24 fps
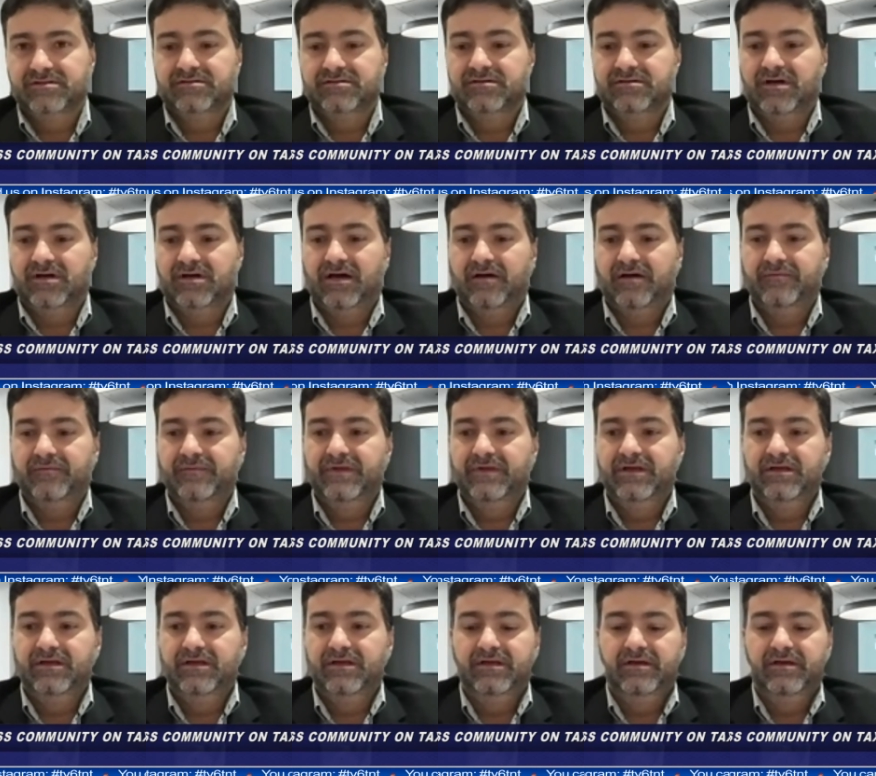Um,
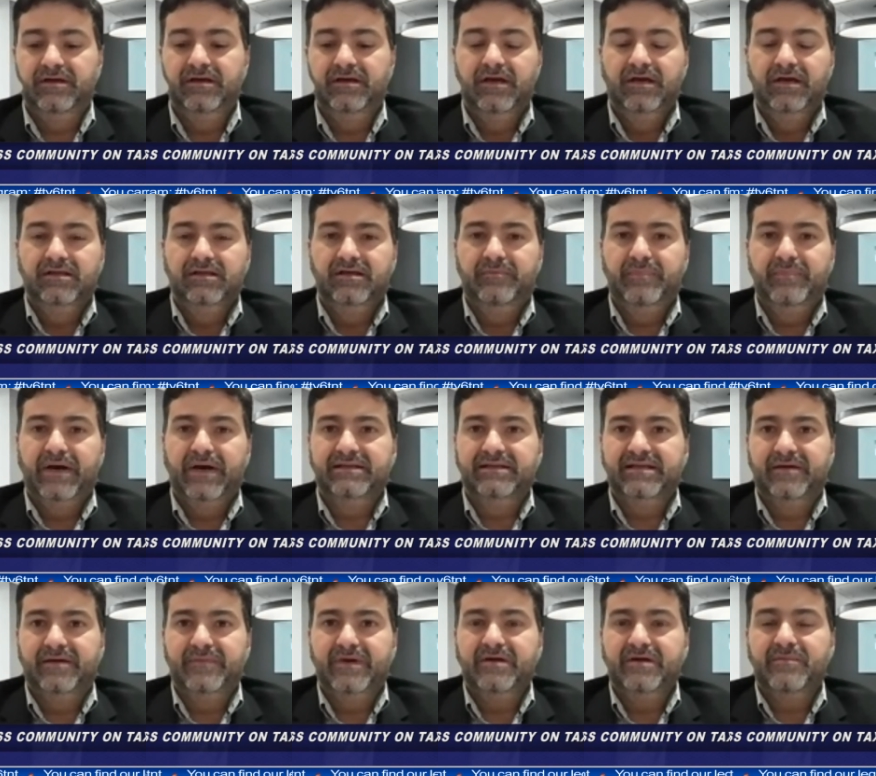the, the the
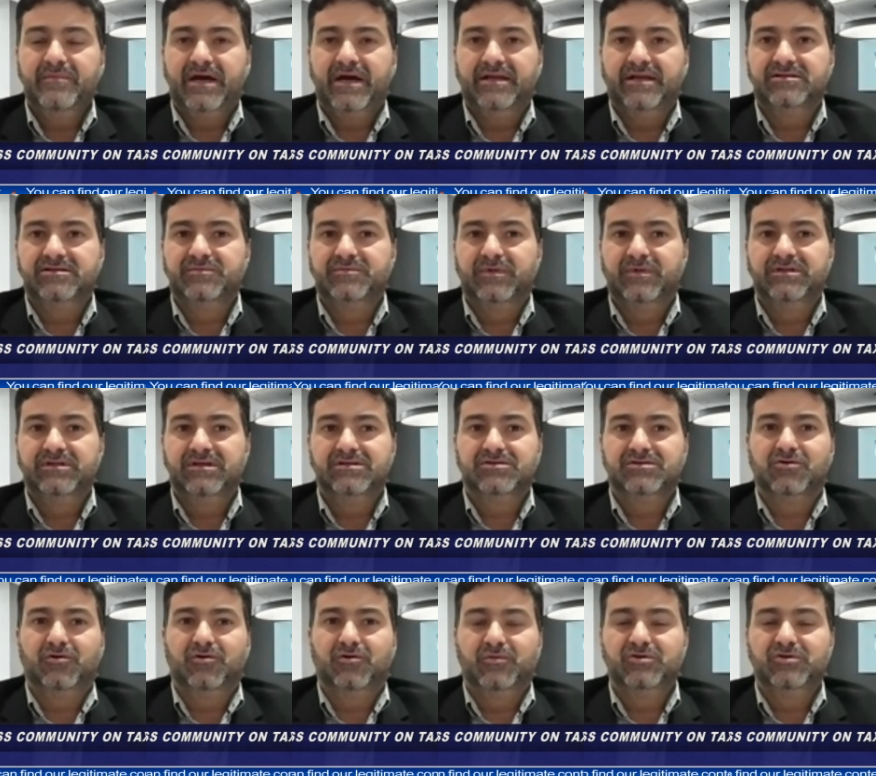pandemic management has
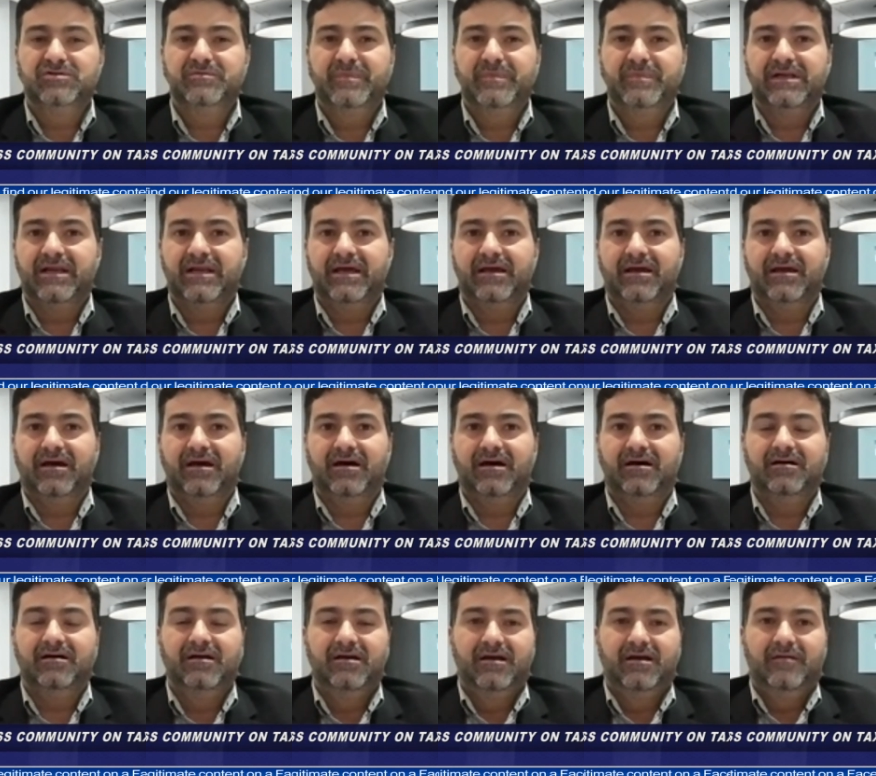almost been like
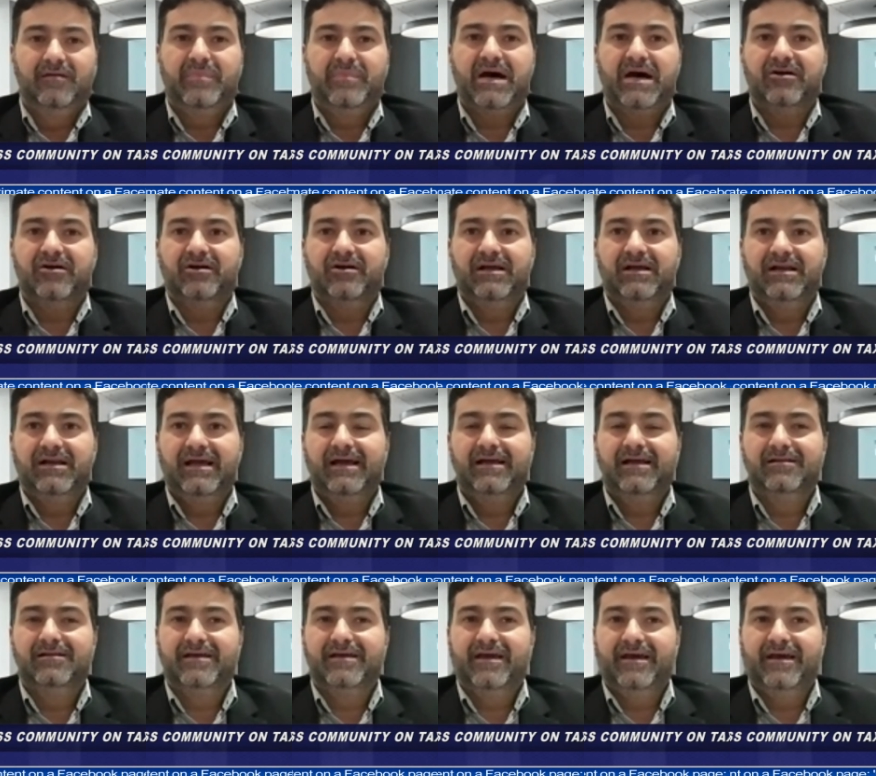a parallel
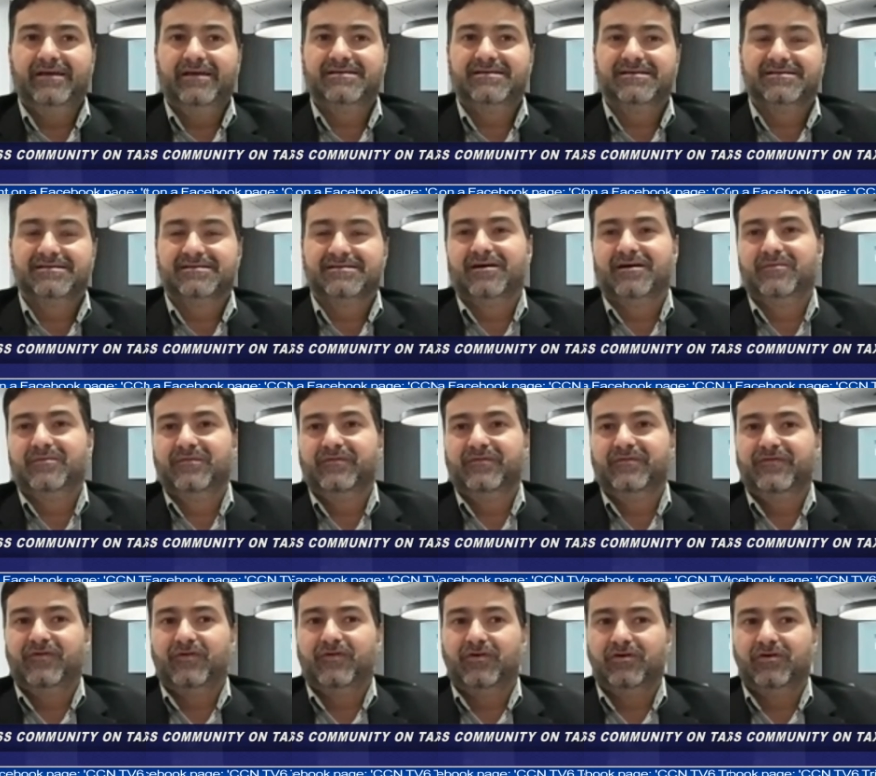healthcare system
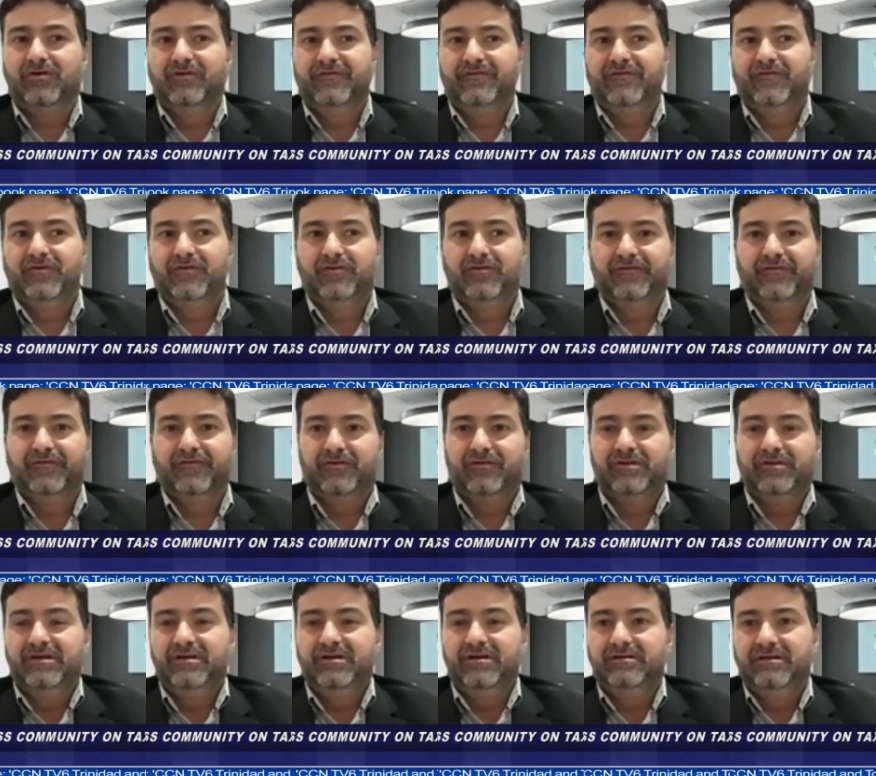for for for
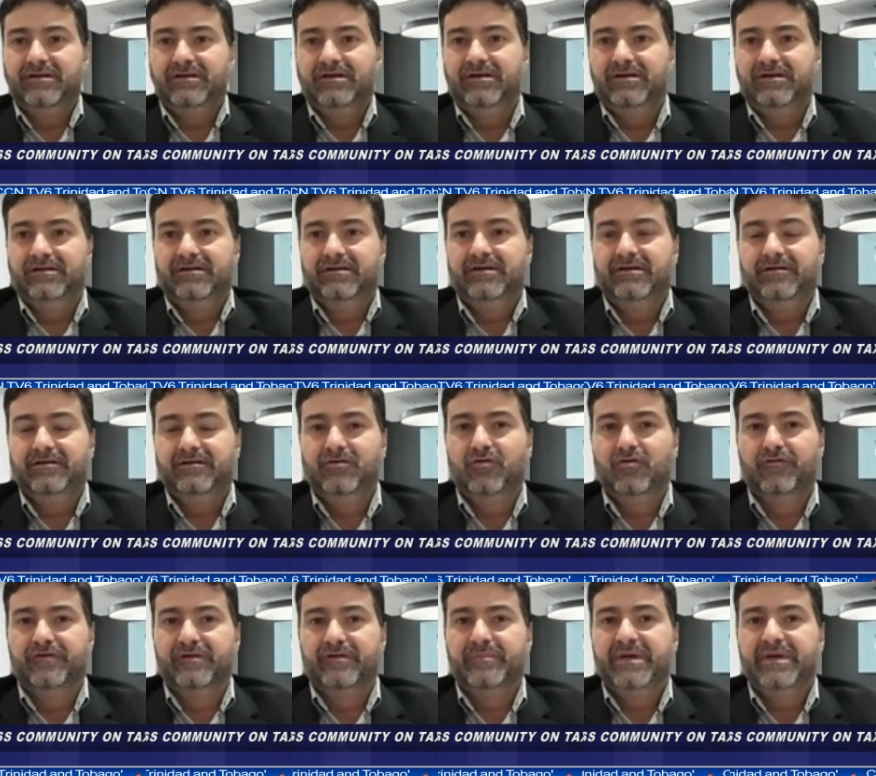the, the, the
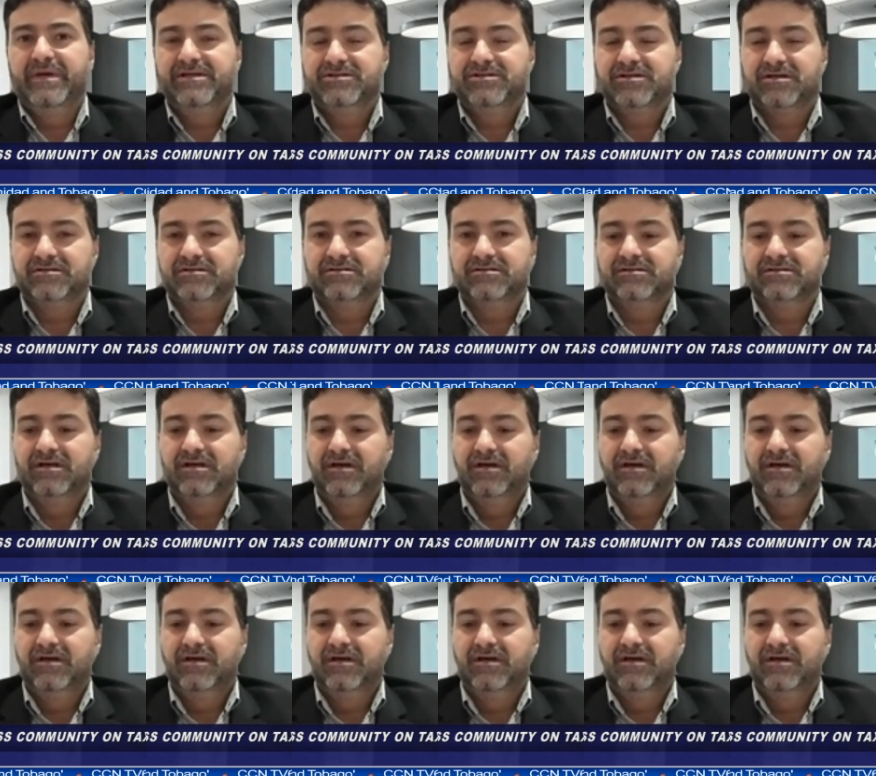COVID patients,